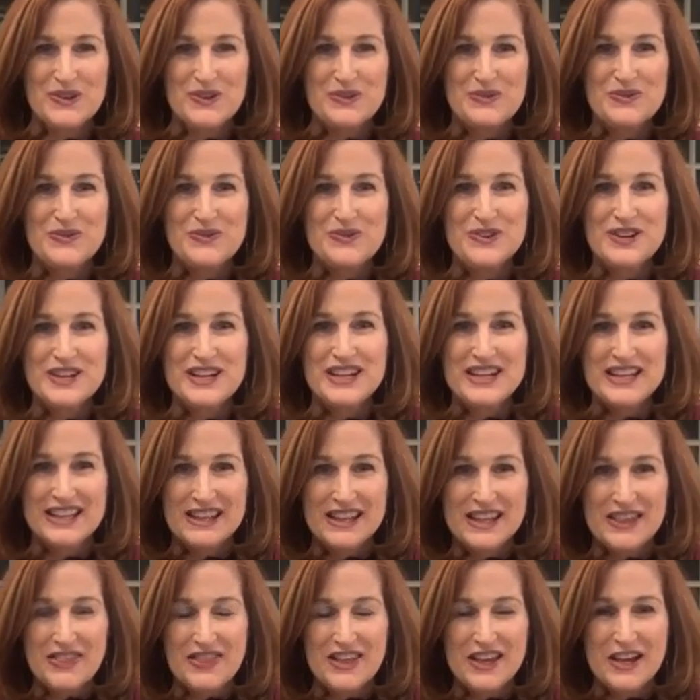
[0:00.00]
So
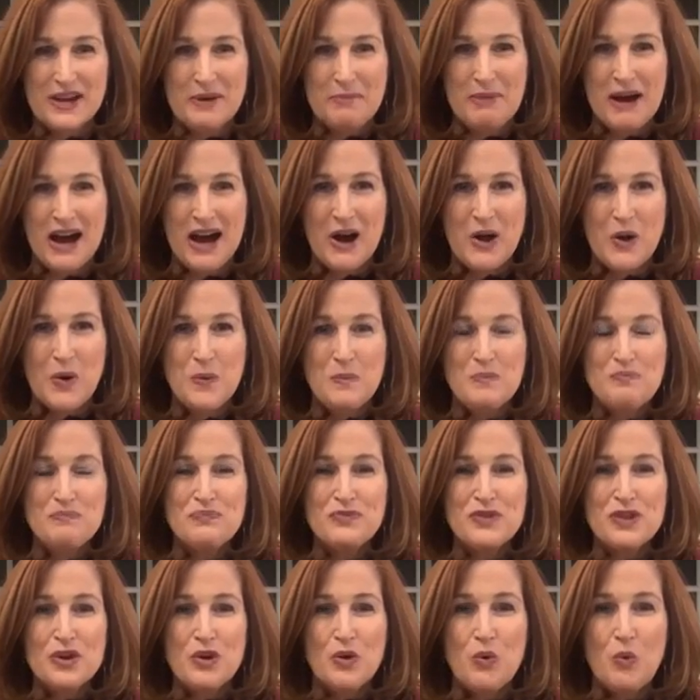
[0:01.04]
really think about,
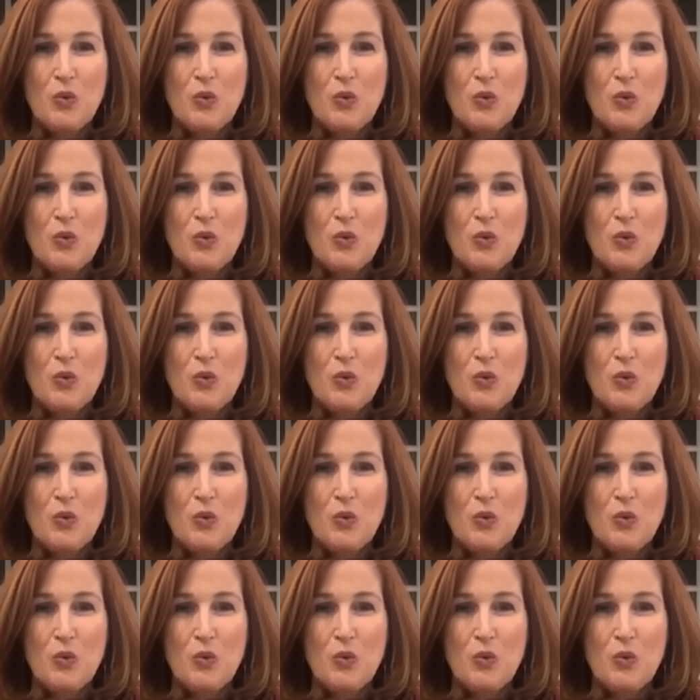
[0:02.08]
